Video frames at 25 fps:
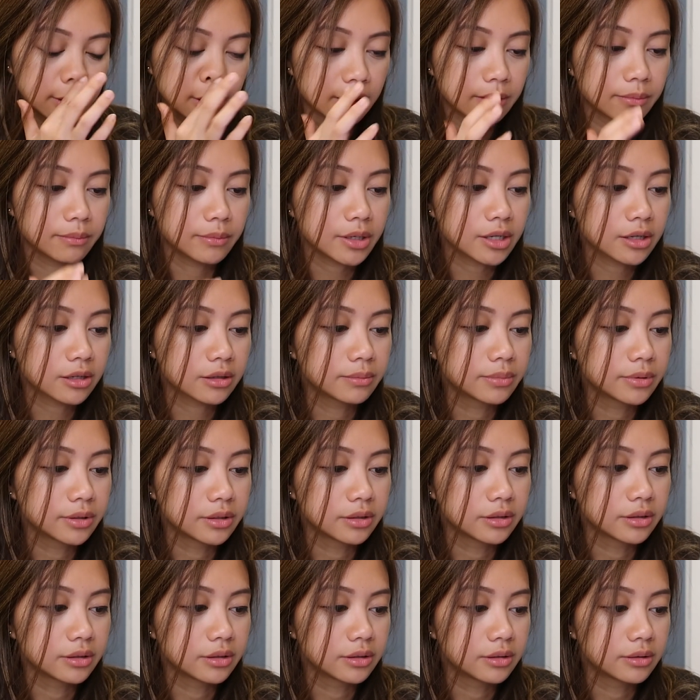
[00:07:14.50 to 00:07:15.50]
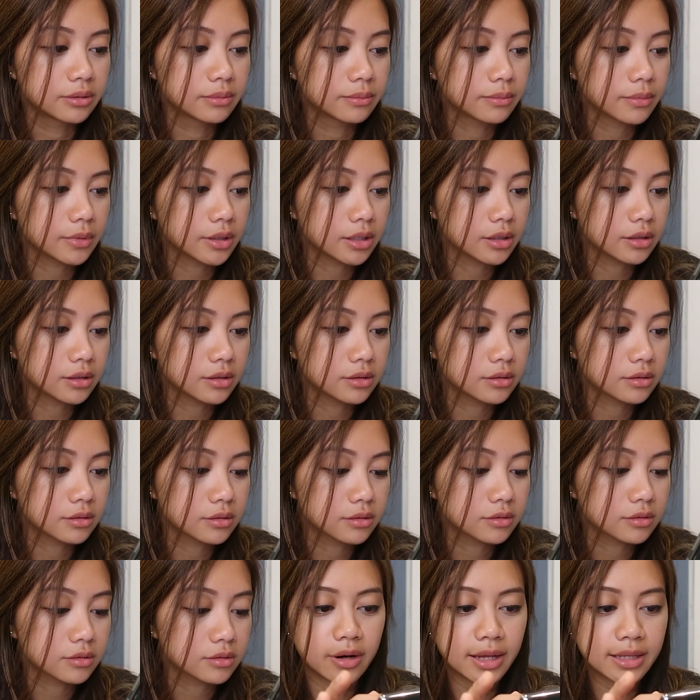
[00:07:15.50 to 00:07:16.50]
Amicable.
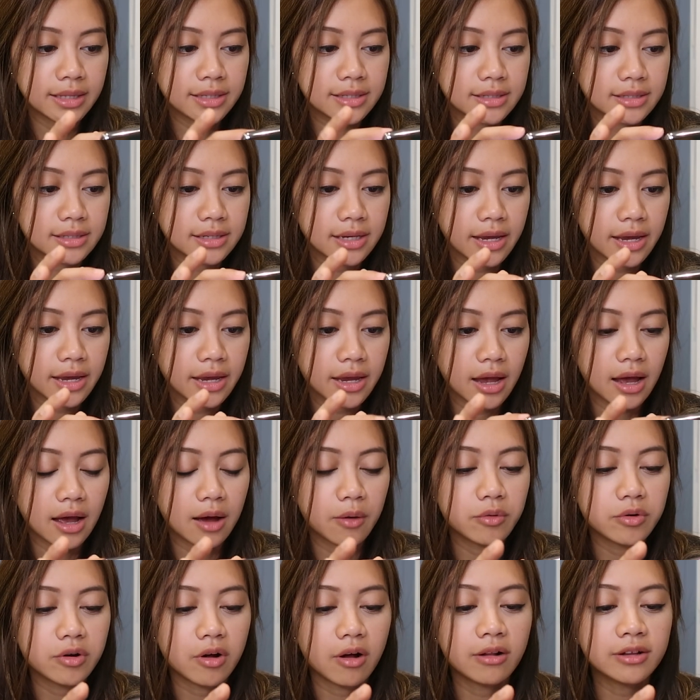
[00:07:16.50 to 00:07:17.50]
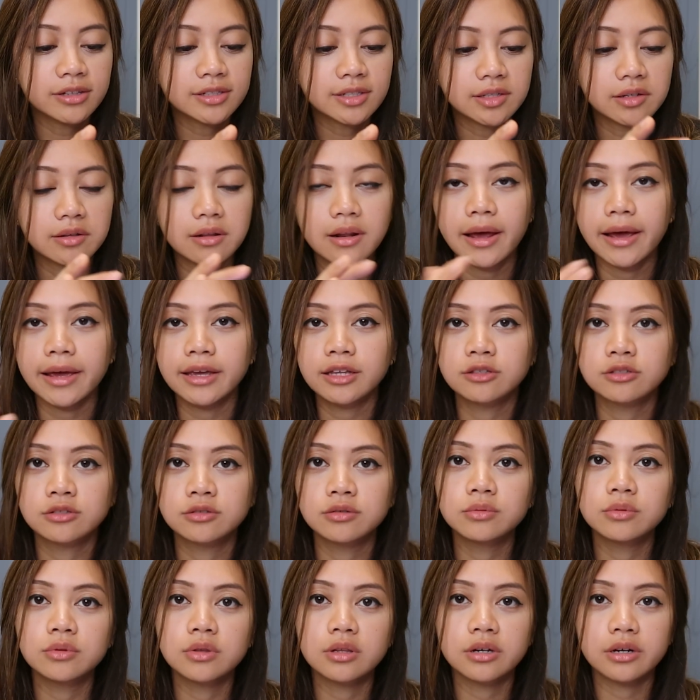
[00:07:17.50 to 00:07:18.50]
Let's say I would also like
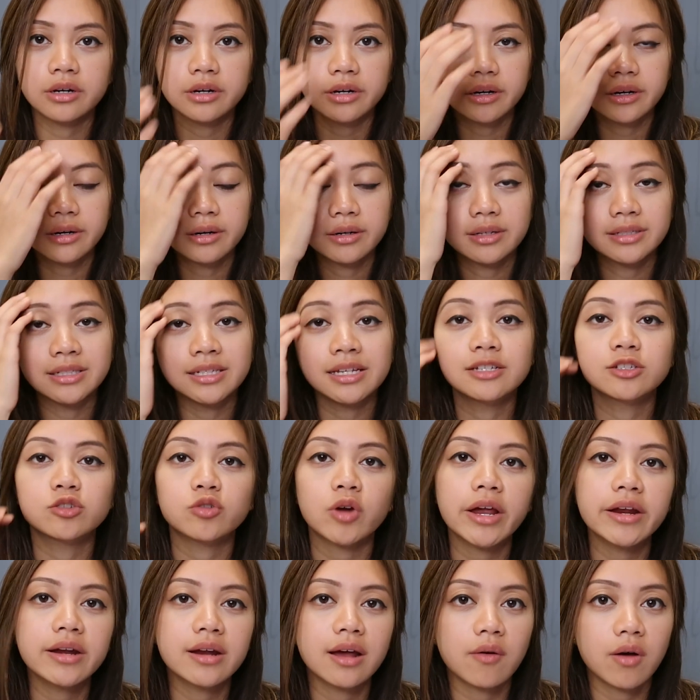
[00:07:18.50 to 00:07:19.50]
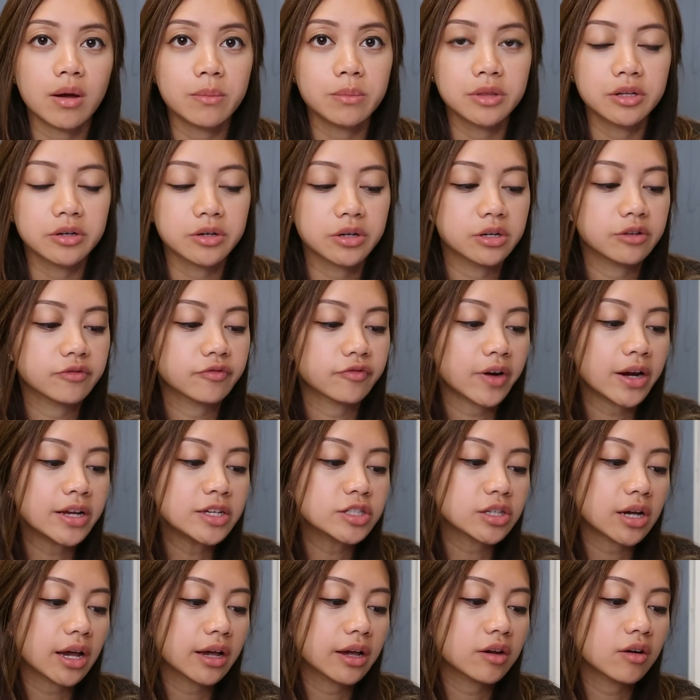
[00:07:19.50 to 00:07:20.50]
to learn, since right now I'm learning
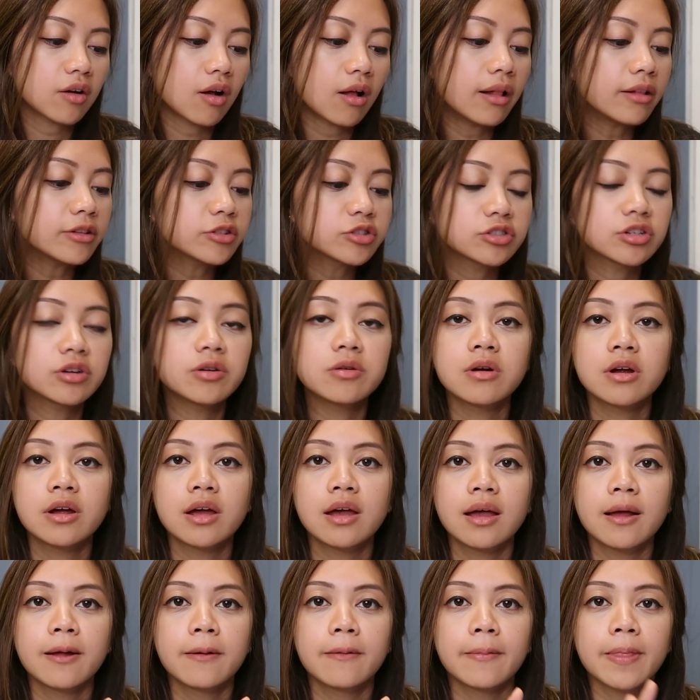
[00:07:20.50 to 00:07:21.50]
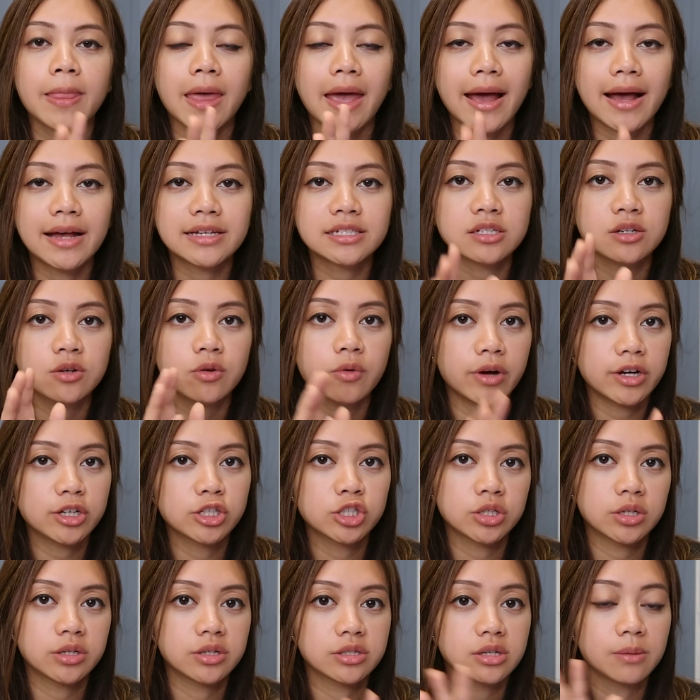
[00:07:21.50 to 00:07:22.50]
French, I can also ask
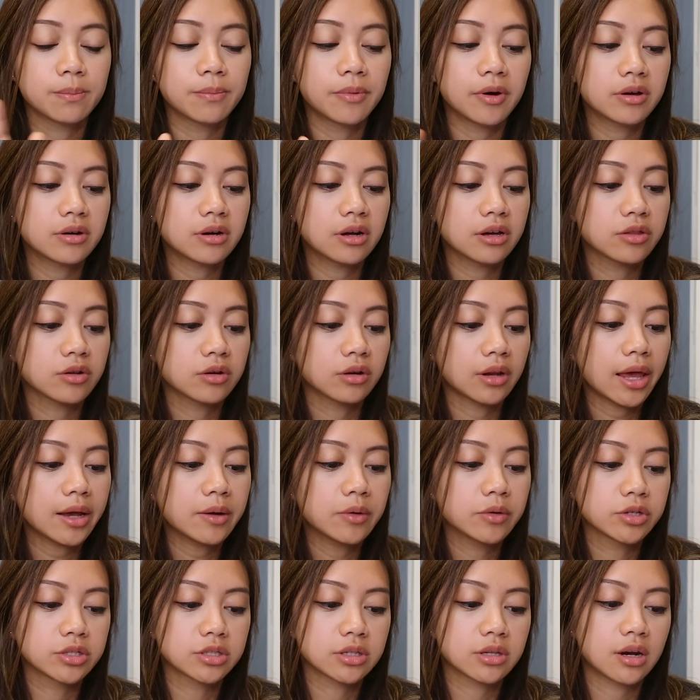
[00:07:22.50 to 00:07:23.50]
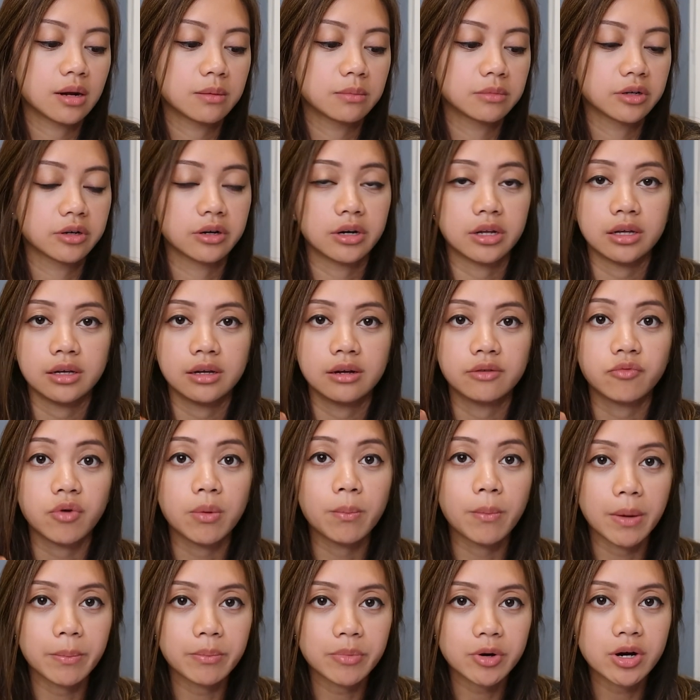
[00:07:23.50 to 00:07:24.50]
questions about other languages that I'm learning.
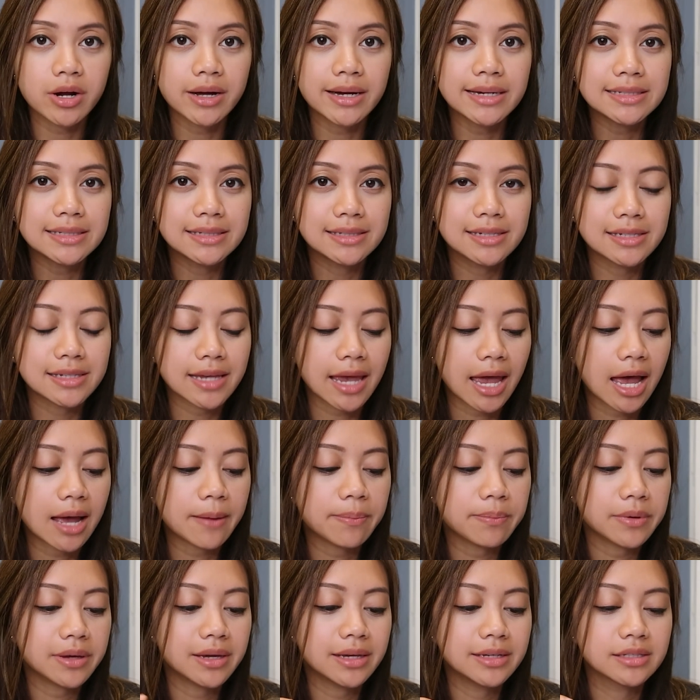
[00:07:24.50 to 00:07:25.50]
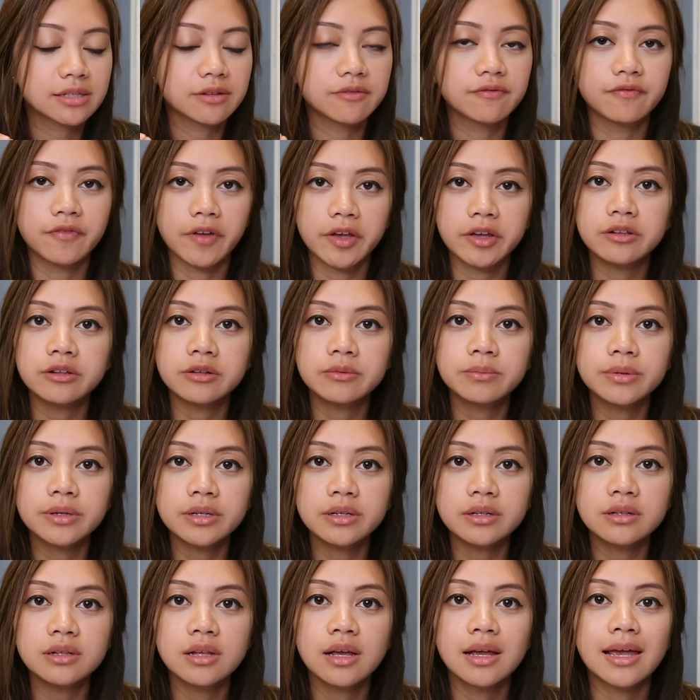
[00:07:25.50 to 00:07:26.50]
Remember guys, this app is
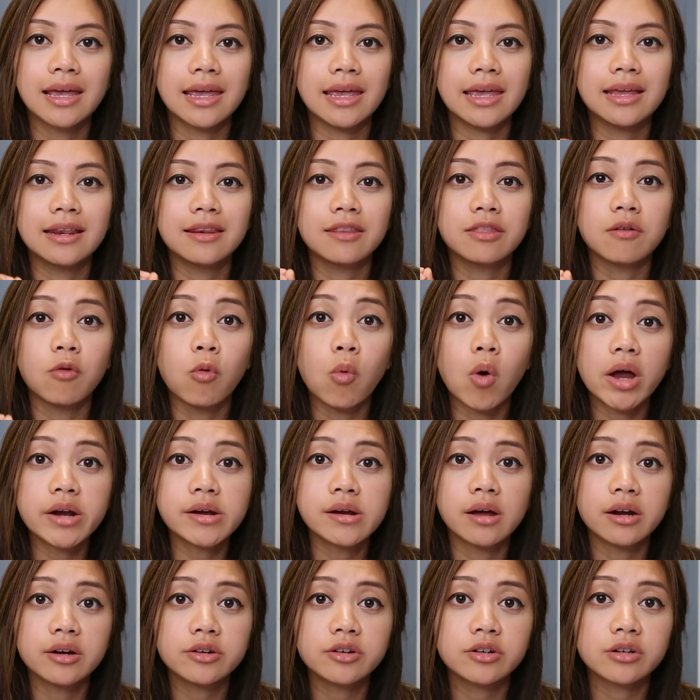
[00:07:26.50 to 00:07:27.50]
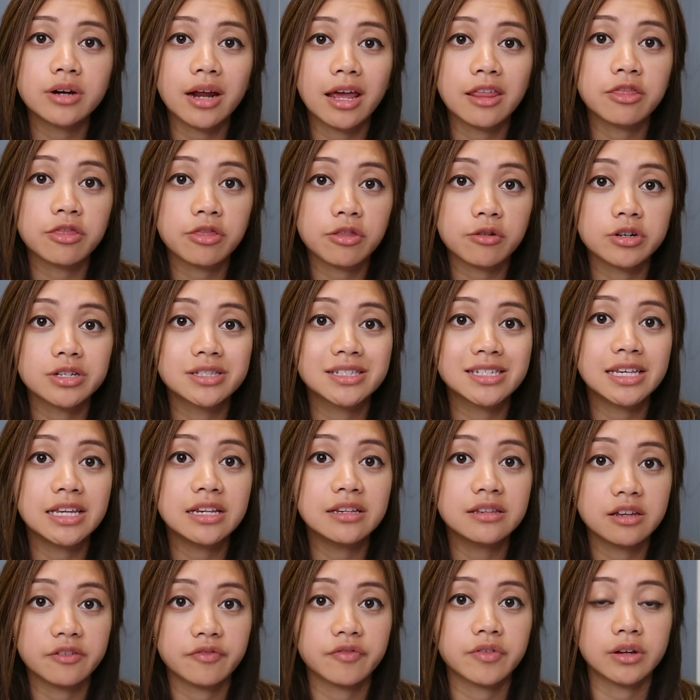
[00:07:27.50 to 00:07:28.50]
available in
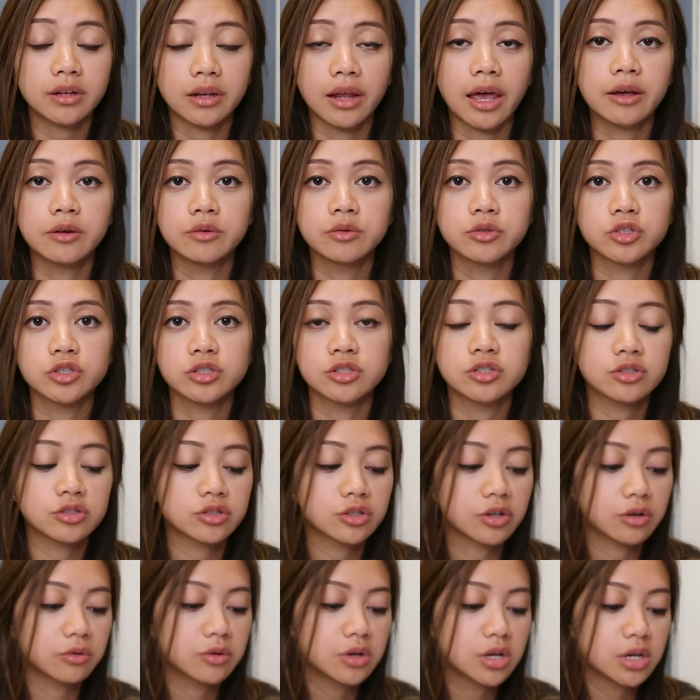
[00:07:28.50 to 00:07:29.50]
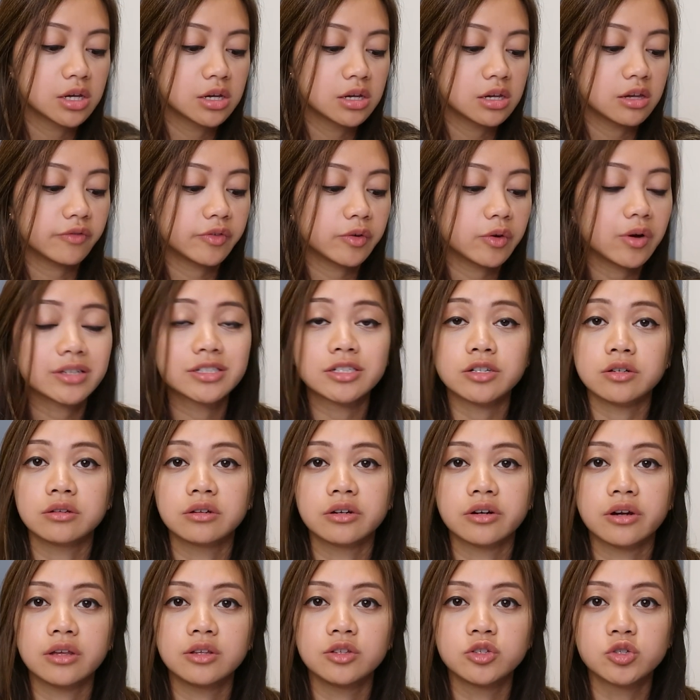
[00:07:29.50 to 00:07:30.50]
113 different languages. So if you guys are
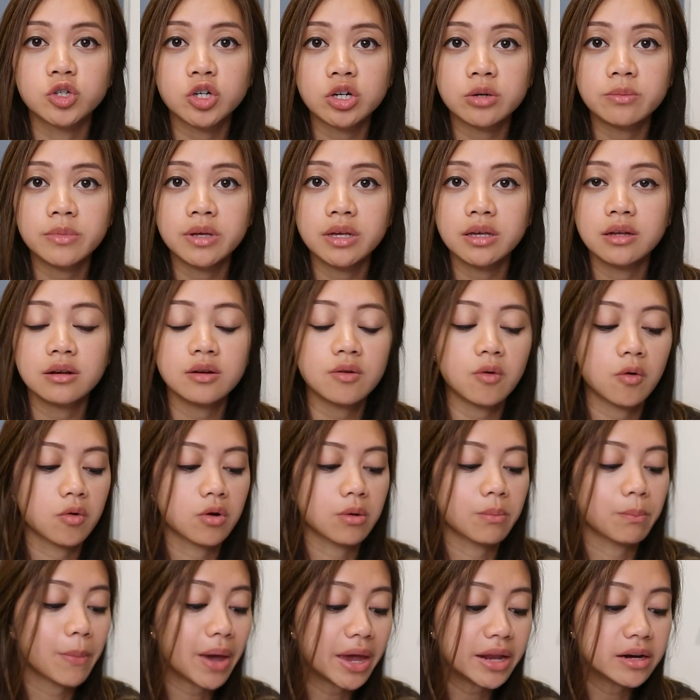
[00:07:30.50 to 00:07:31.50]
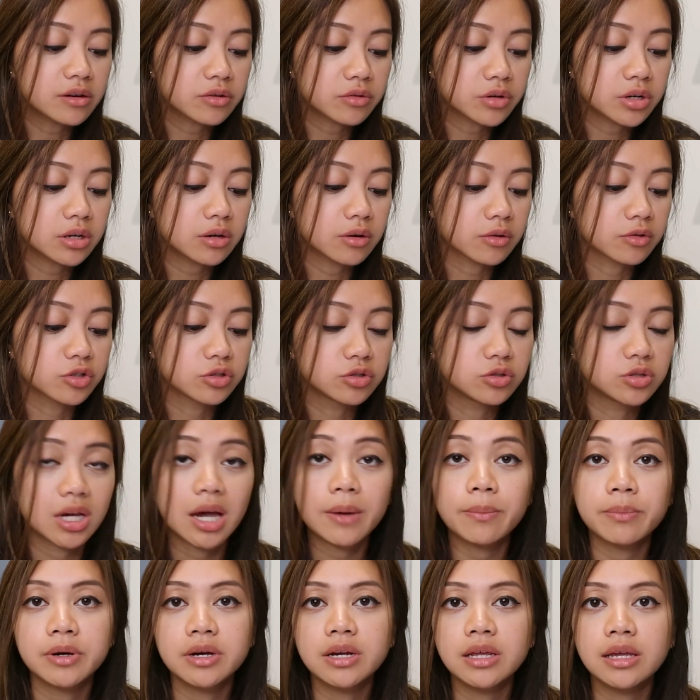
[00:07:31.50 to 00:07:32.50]
learning German or Mandarin or
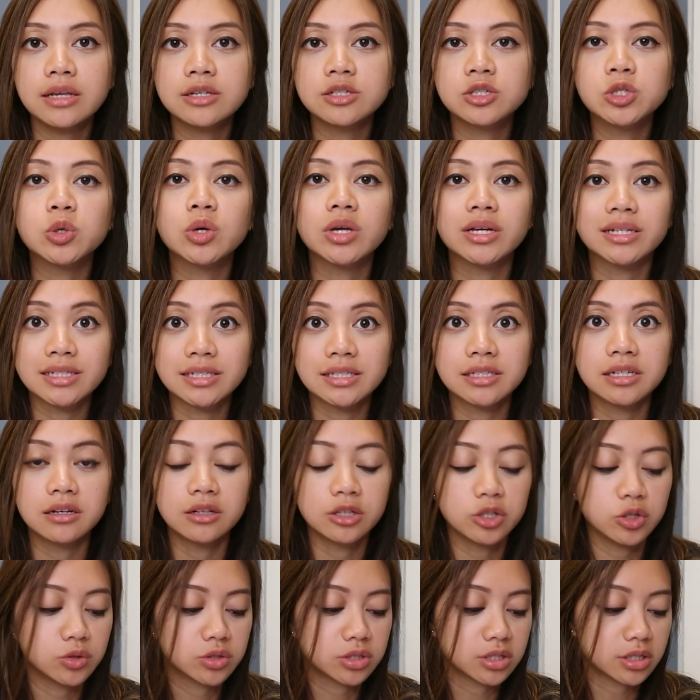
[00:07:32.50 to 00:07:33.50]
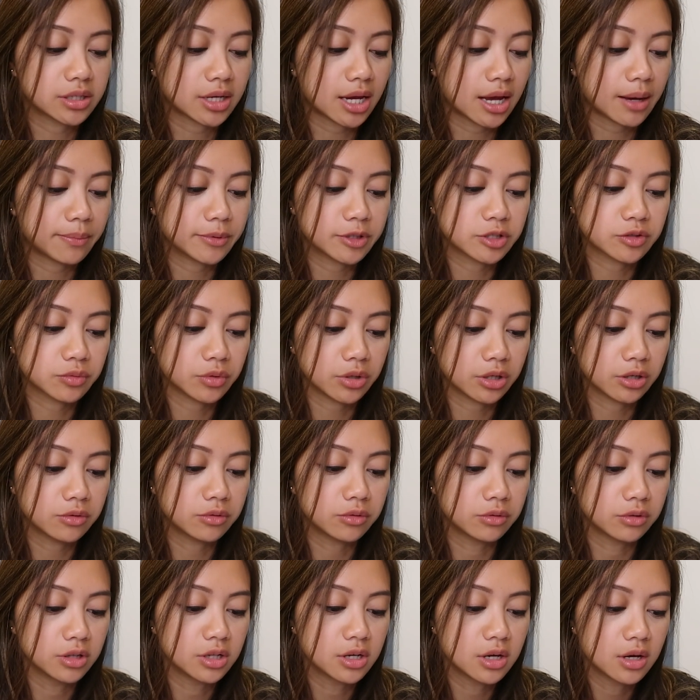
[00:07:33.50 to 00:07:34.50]
Japanese, you can still use this app. It's really
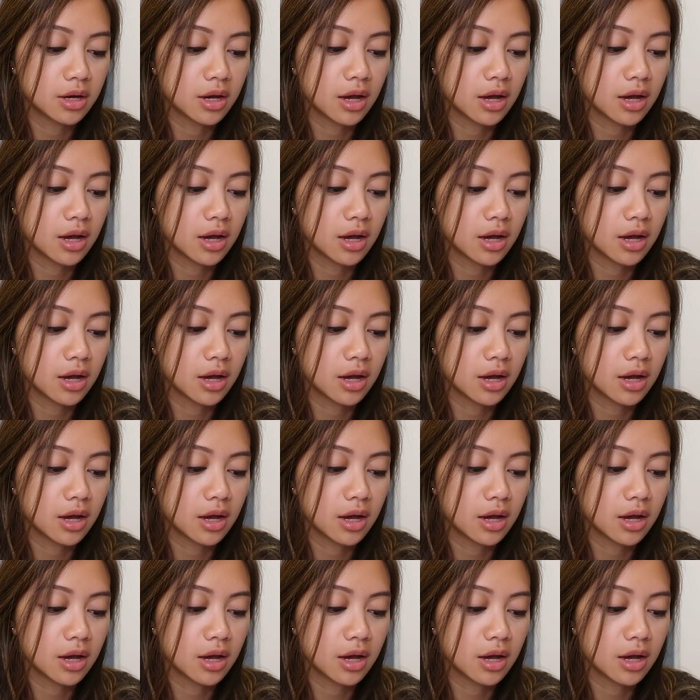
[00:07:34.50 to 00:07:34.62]
cool.